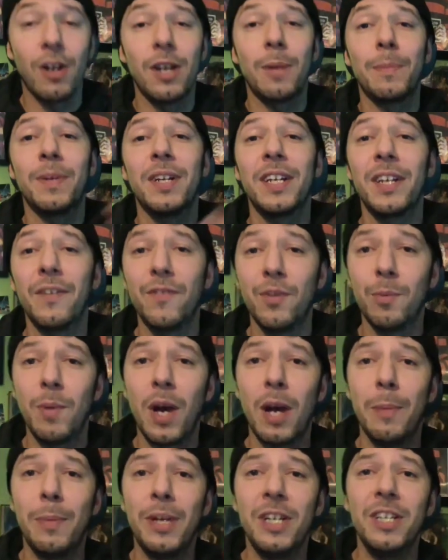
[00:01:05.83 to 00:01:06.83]
and I'm going to give you
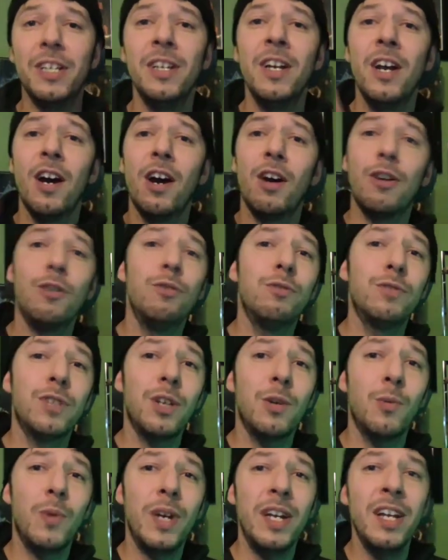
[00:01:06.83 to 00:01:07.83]
my opinion on who's
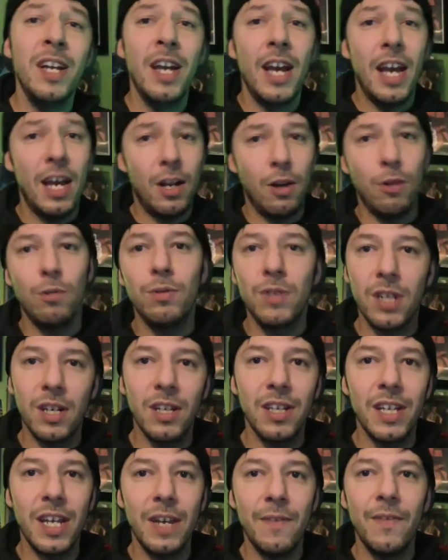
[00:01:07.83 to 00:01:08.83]
going to win and who's going to
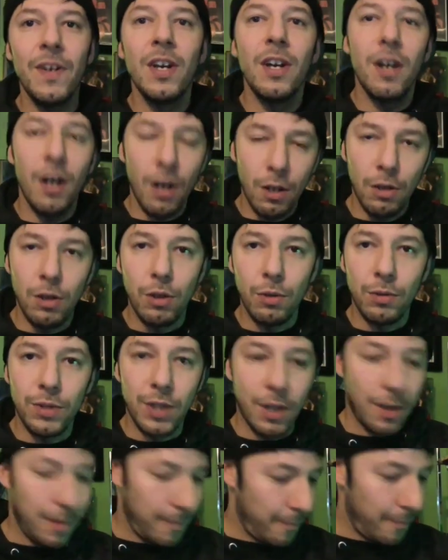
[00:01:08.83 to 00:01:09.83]
leave a loser.